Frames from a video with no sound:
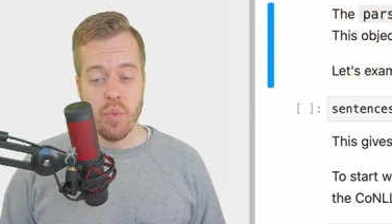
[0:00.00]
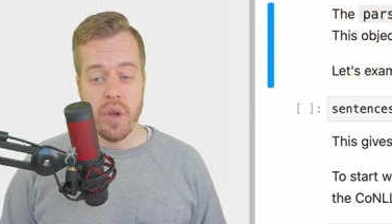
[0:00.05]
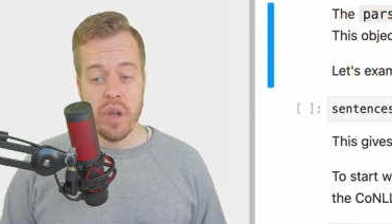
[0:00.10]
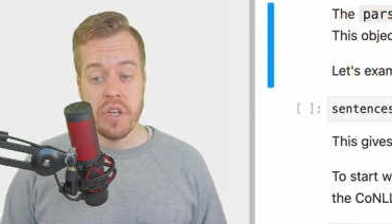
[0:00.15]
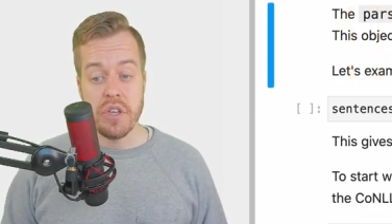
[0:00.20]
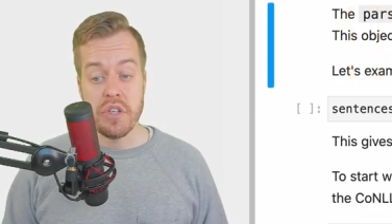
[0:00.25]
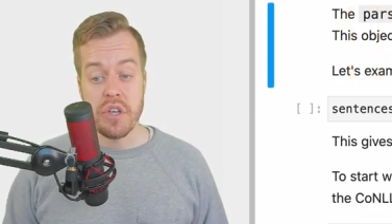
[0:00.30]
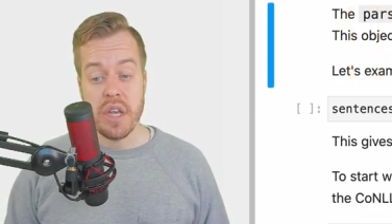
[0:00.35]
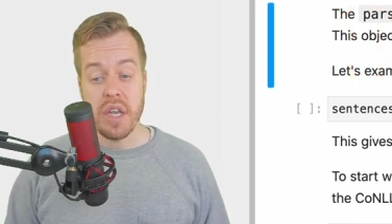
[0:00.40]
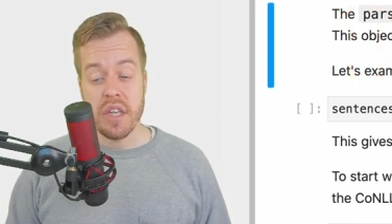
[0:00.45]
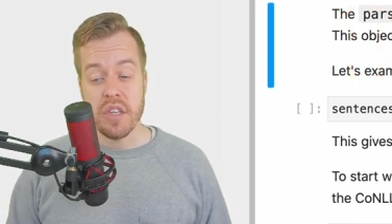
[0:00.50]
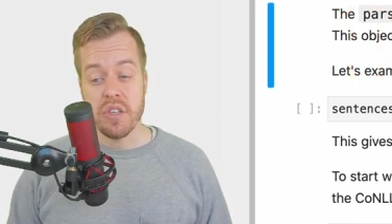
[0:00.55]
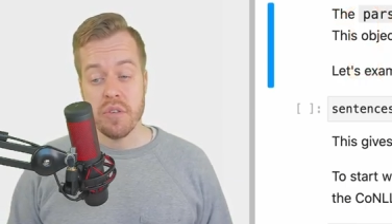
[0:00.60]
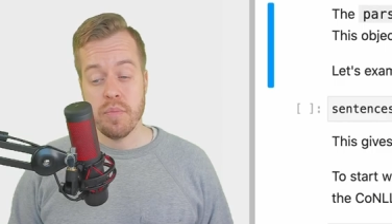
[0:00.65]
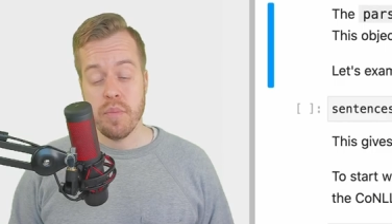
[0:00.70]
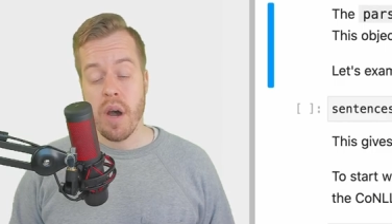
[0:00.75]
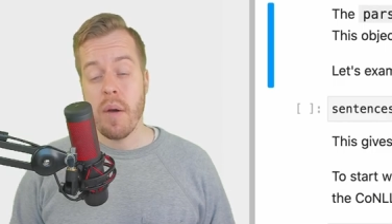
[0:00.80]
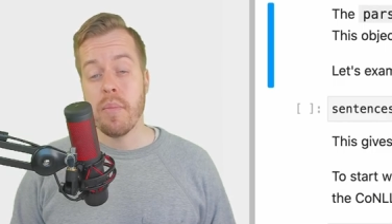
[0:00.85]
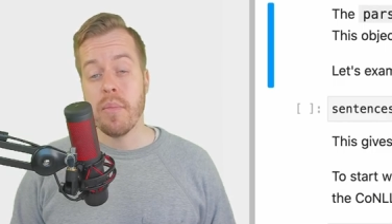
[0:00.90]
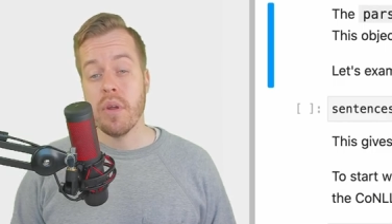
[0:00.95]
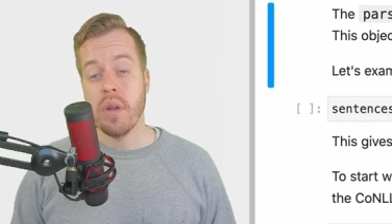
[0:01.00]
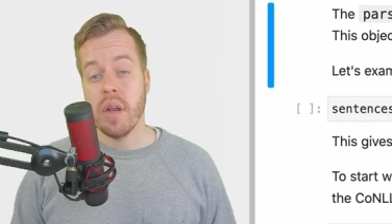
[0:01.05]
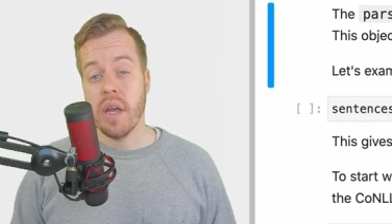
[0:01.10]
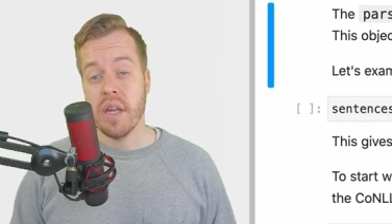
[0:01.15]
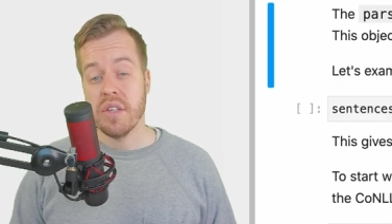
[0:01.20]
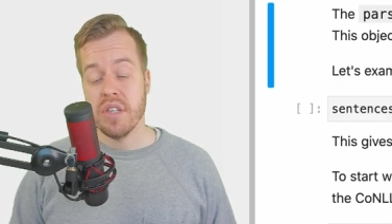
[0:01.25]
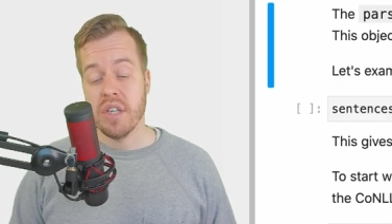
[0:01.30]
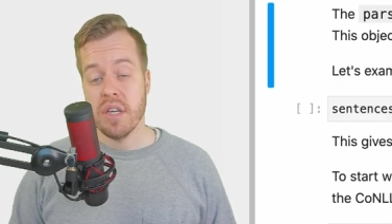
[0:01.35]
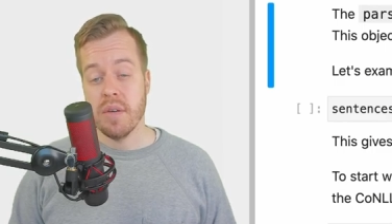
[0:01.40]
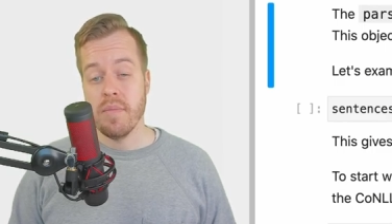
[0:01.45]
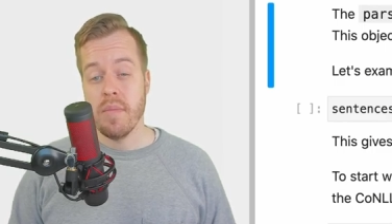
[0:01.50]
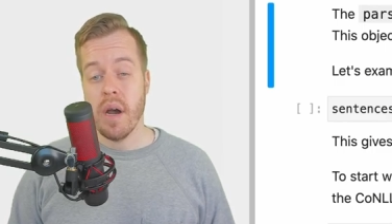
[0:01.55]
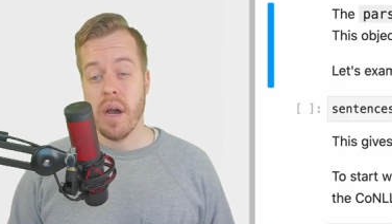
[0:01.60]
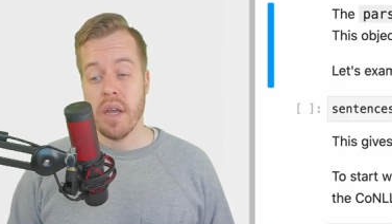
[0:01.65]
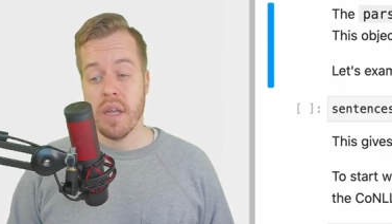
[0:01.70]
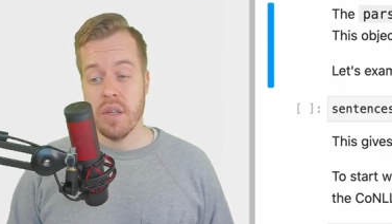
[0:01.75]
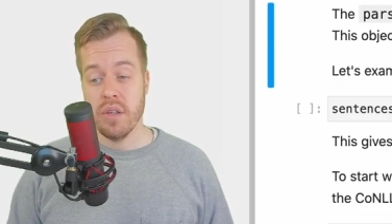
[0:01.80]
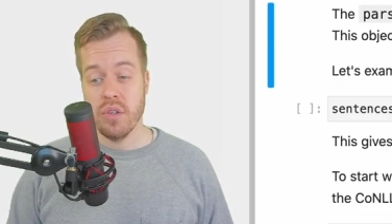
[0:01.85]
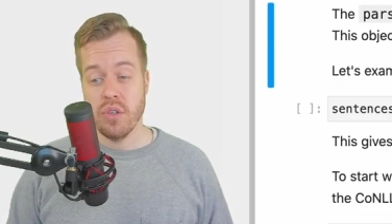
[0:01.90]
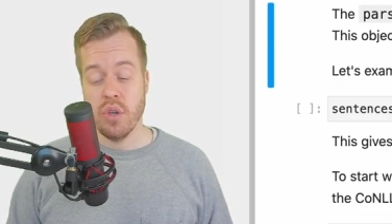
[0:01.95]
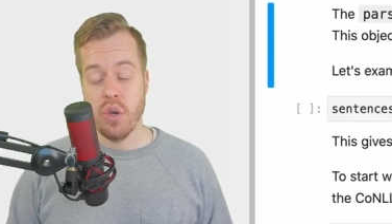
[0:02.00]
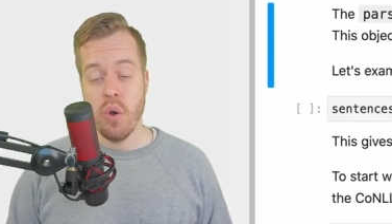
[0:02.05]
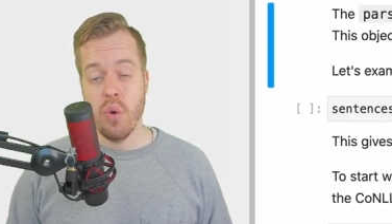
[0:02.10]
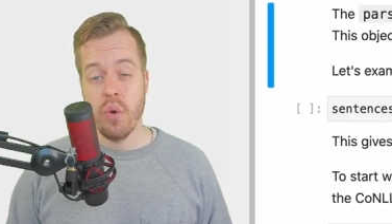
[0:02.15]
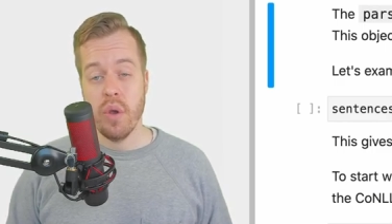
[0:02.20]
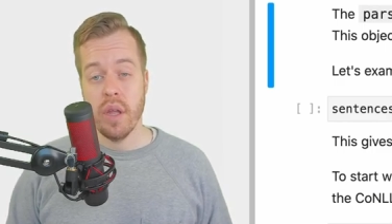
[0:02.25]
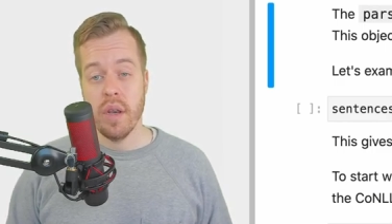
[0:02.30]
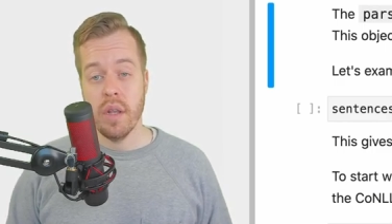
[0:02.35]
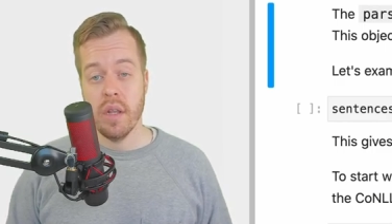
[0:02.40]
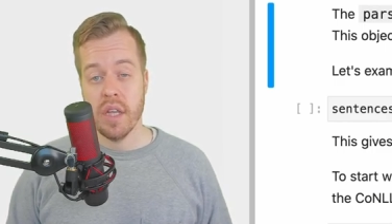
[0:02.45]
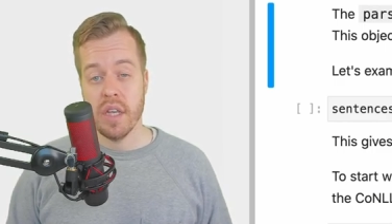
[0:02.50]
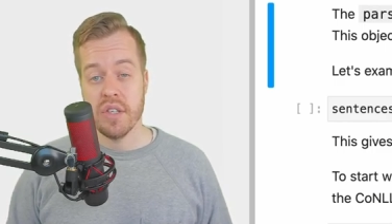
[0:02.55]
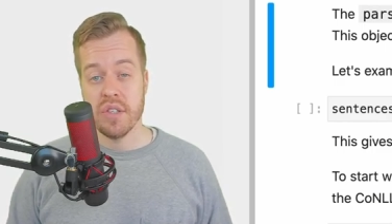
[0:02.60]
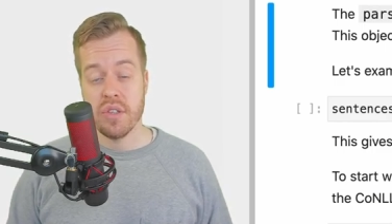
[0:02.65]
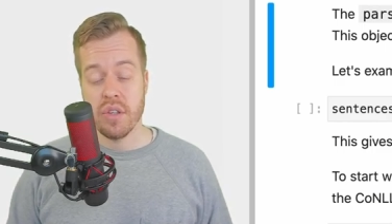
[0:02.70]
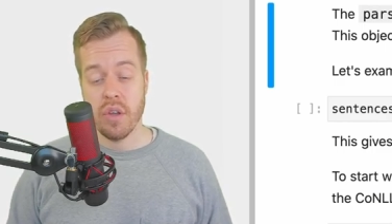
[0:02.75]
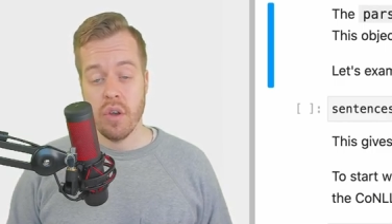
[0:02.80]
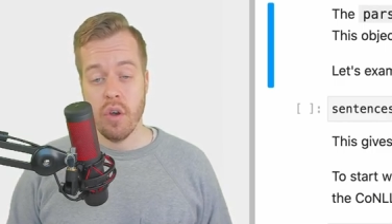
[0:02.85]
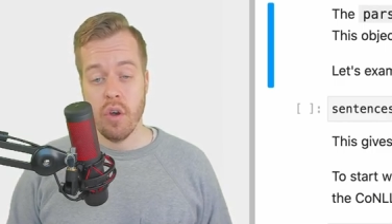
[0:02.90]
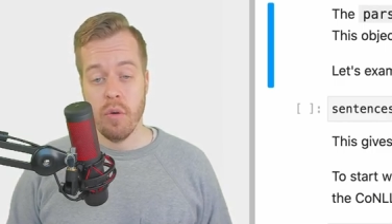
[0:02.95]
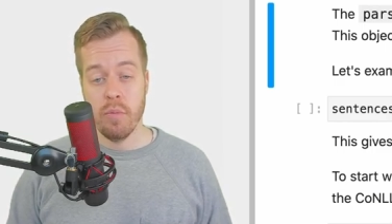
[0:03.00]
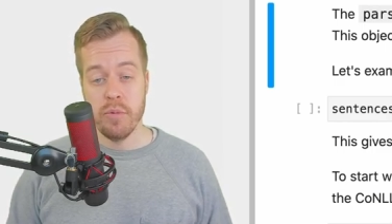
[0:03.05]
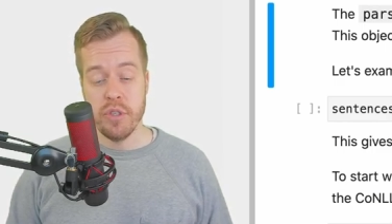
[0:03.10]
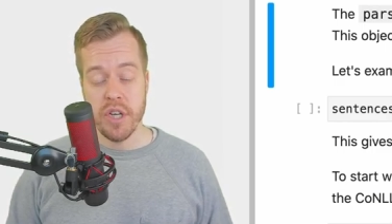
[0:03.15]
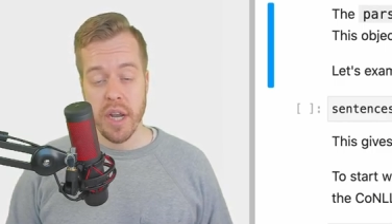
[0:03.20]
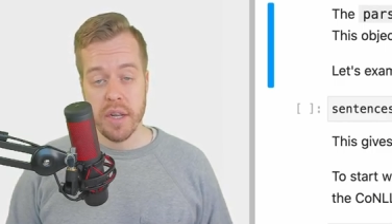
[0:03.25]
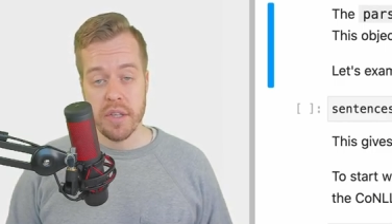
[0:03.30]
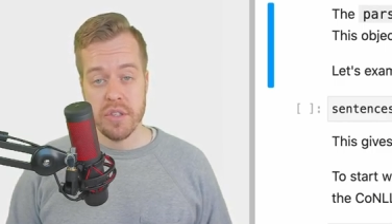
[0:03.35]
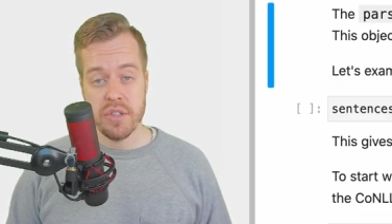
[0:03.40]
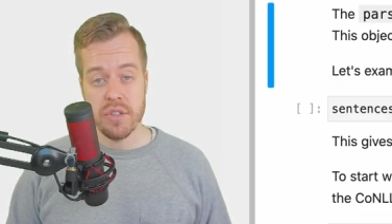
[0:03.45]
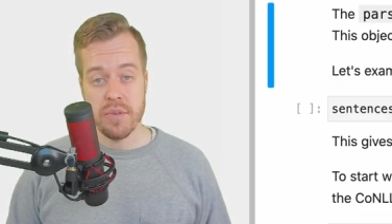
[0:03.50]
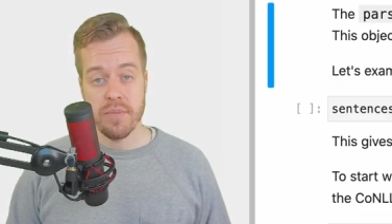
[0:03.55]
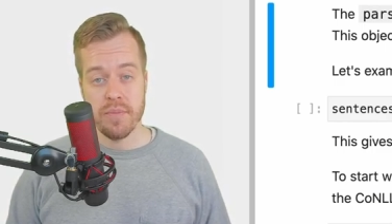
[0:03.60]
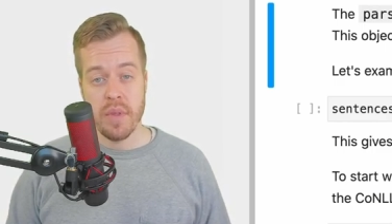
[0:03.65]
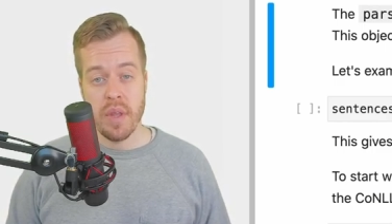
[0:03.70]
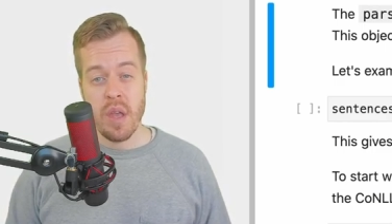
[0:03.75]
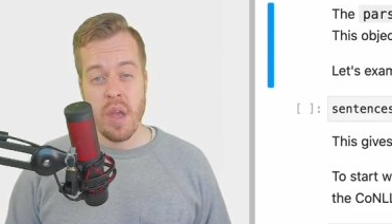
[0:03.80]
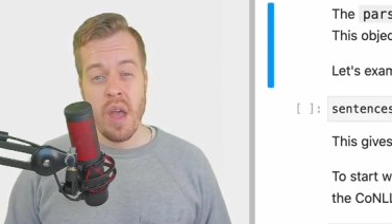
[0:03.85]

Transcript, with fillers: which is populated by token list objects